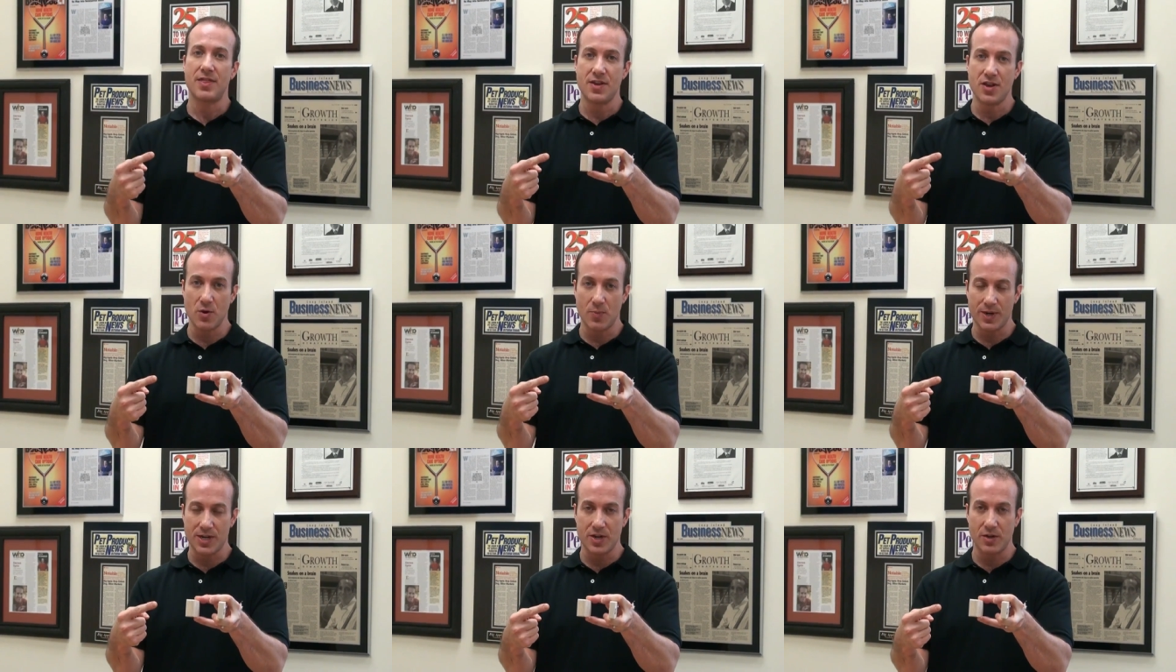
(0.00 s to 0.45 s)

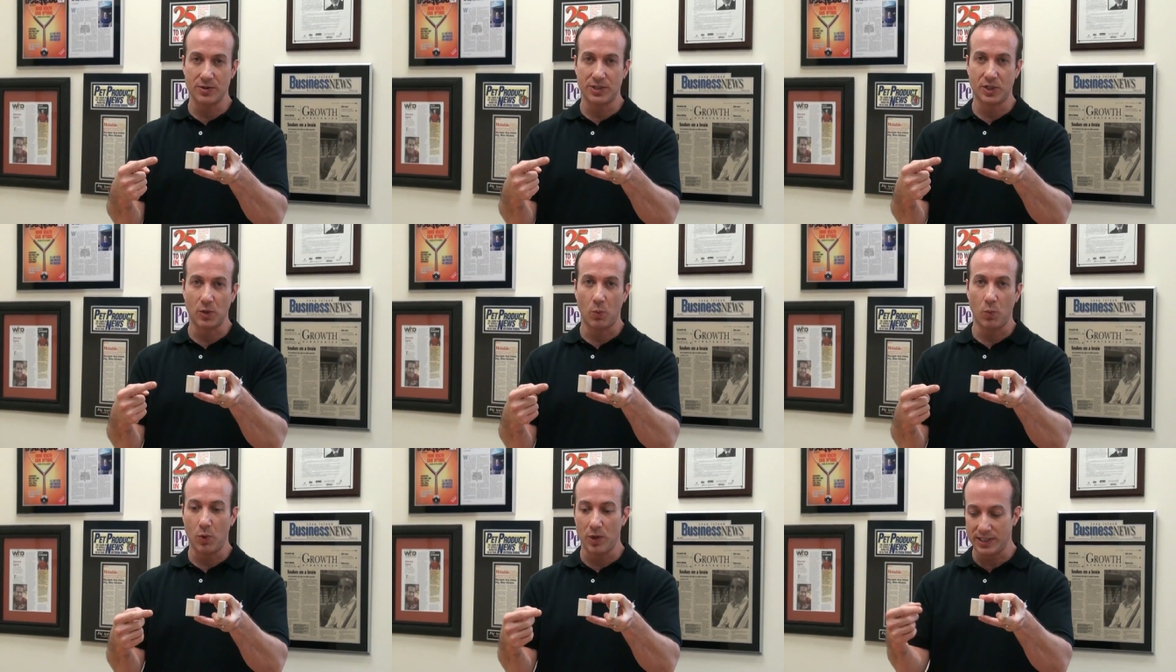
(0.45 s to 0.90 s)
you would use
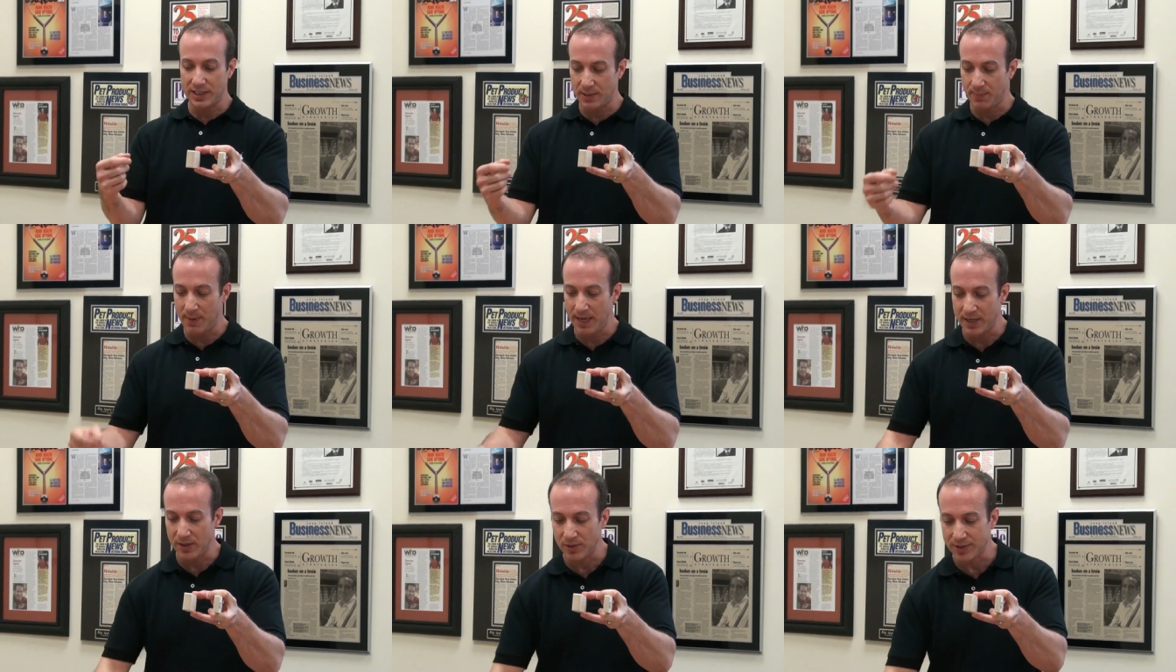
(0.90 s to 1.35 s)
the wood
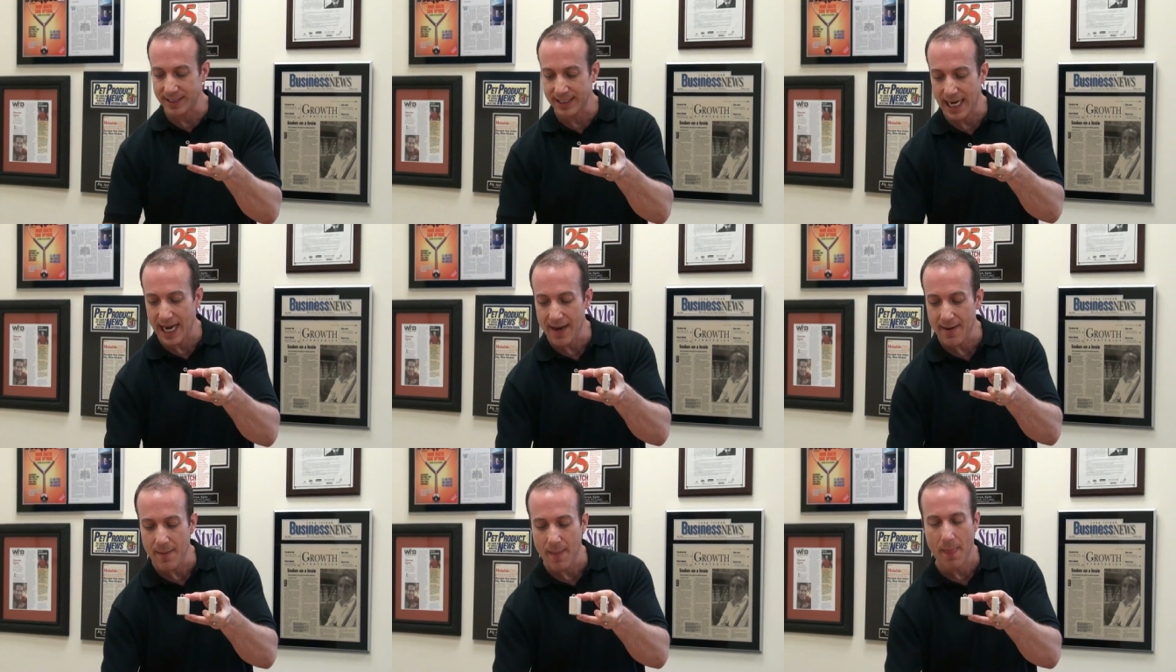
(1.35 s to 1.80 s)
spindle
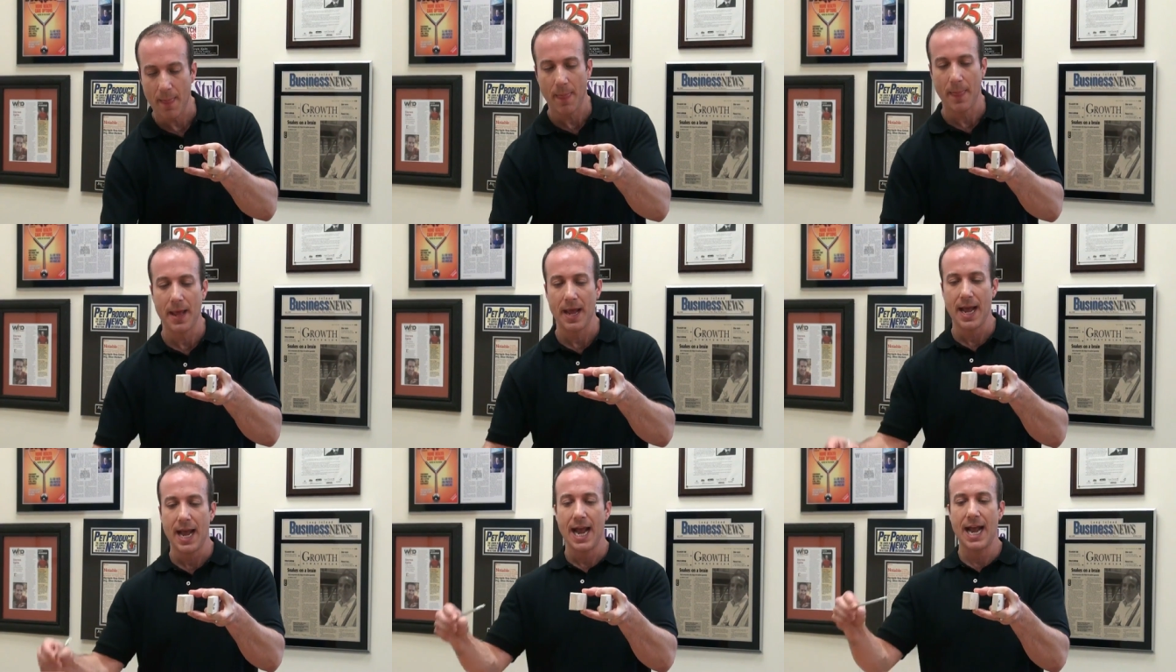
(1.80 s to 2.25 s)
set.
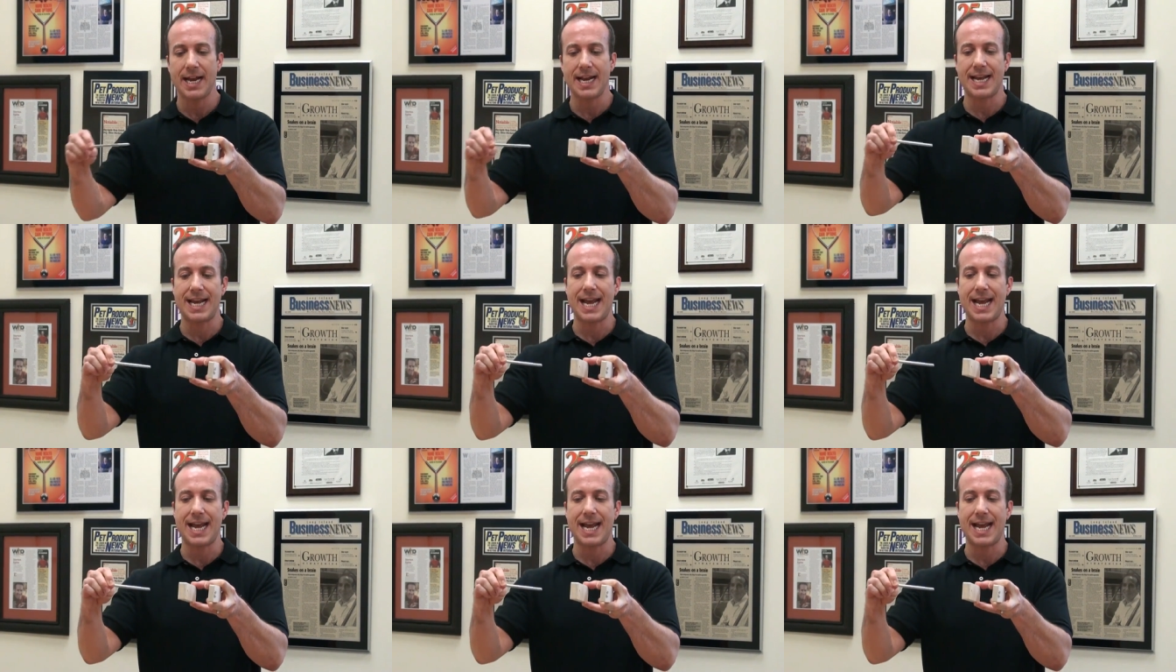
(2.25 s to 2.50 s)
And